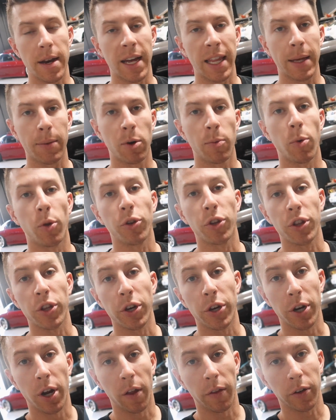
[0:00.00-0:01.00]
Now that we're bolting the
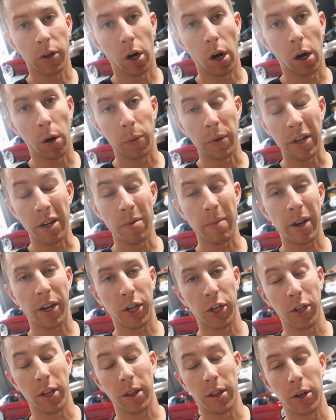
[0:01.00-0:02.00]
hood on the car, we need to make
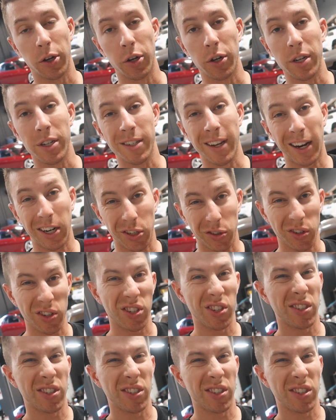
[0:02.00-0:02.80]
sure that the hood is actually